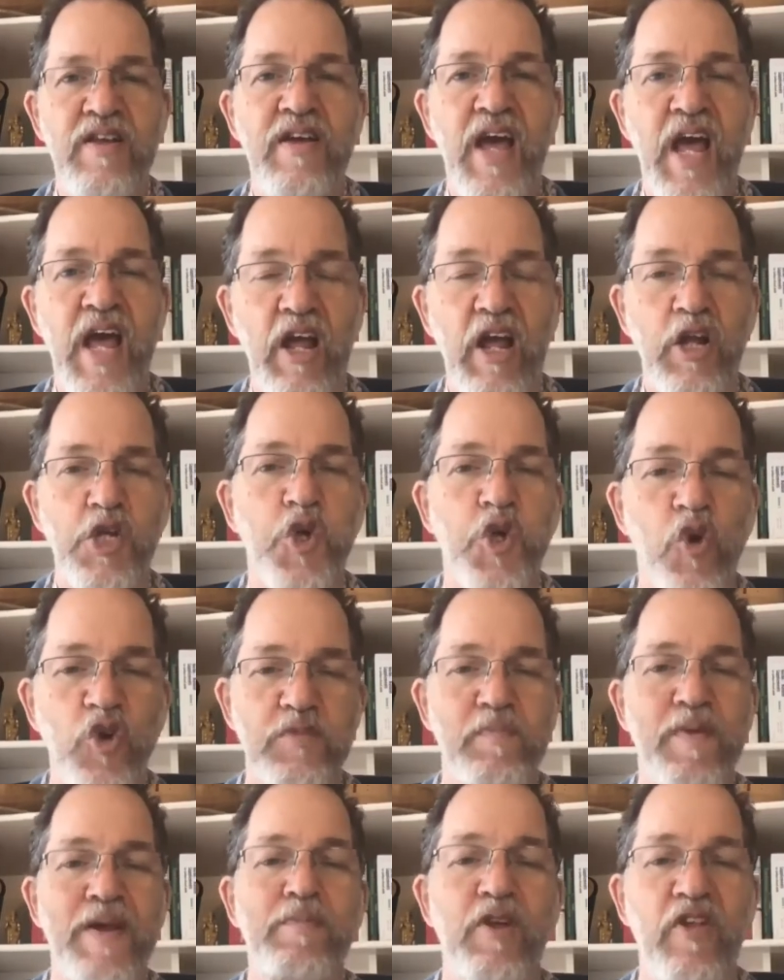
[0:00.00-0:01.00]
and I can talk to
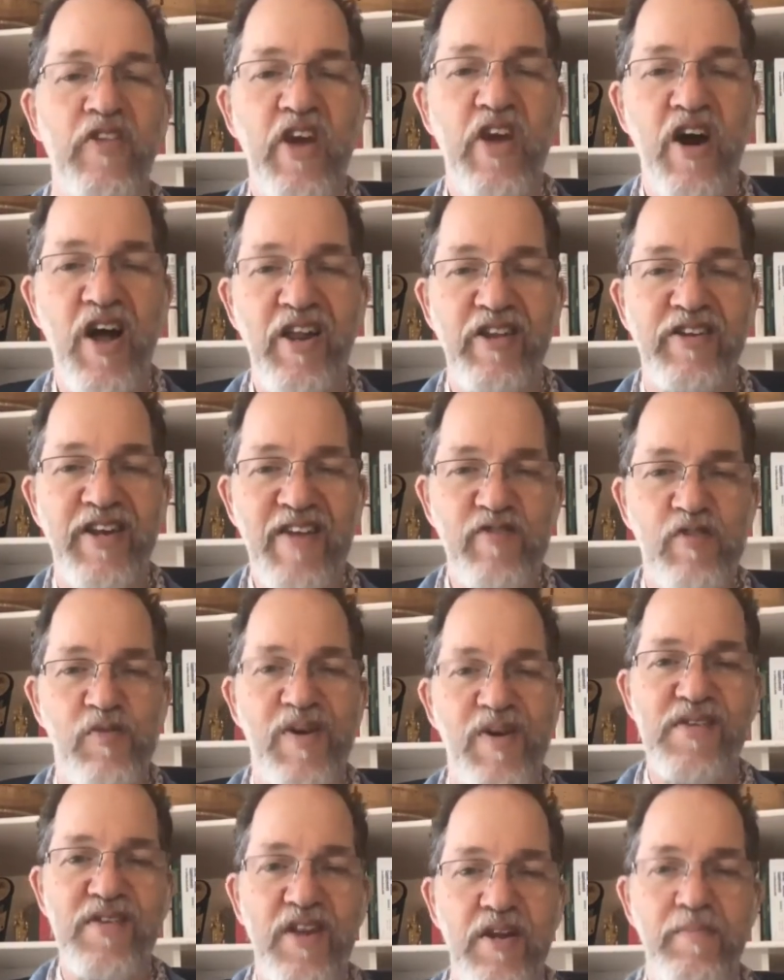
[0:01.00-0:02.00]
people on the island and
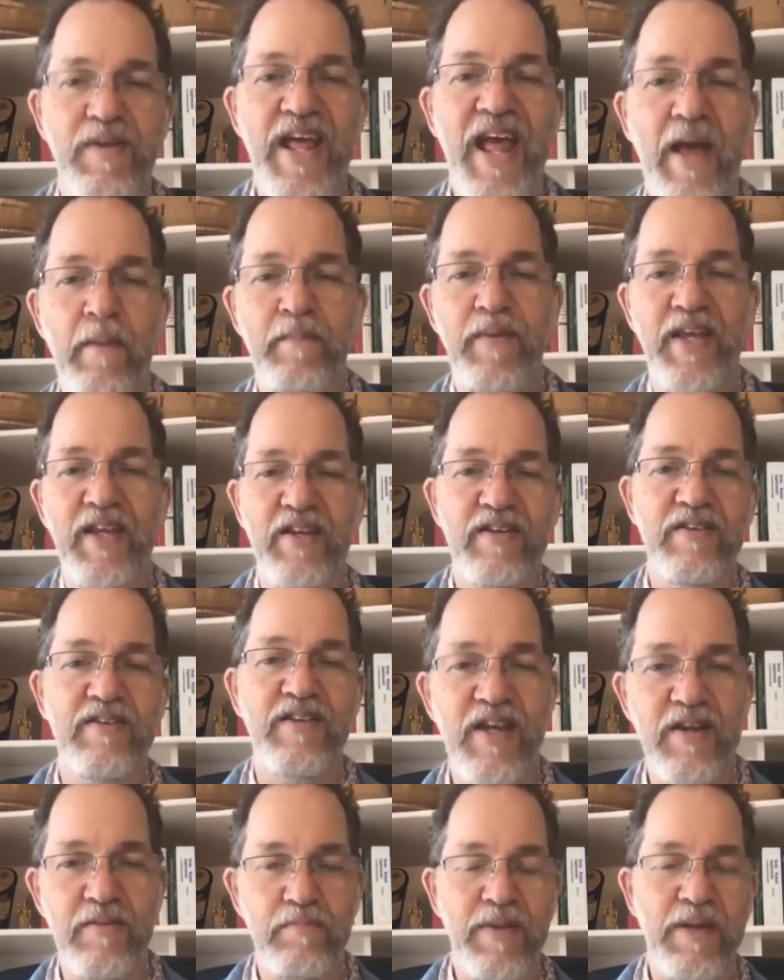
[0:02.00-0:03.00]
everyone's going to be happy
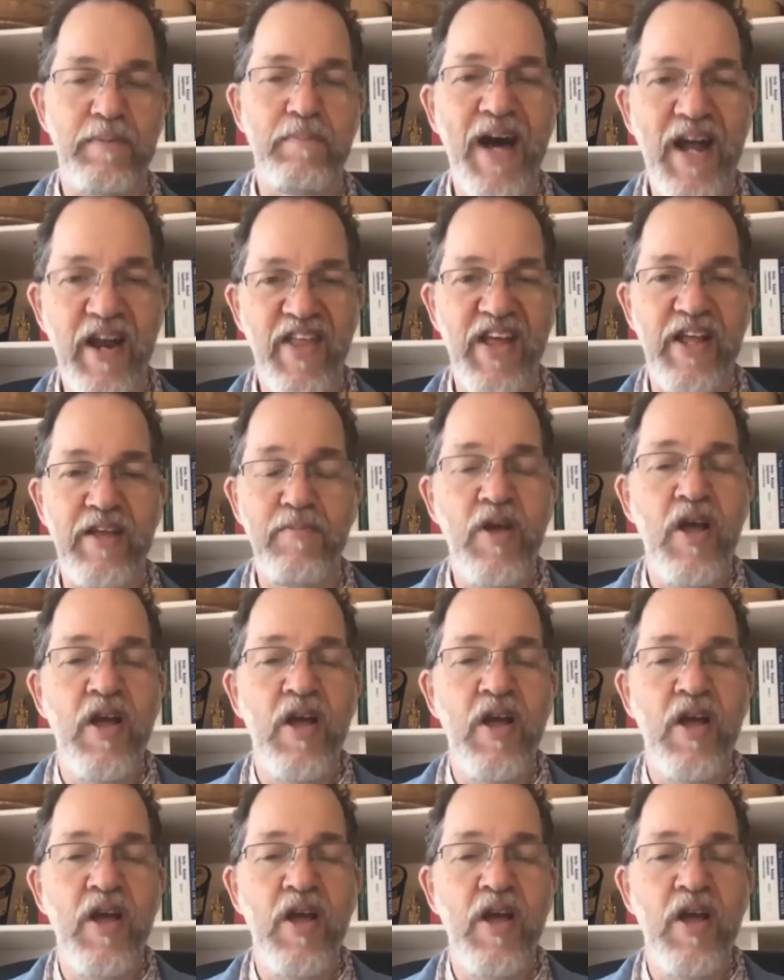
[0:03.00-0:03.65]
and be part of that.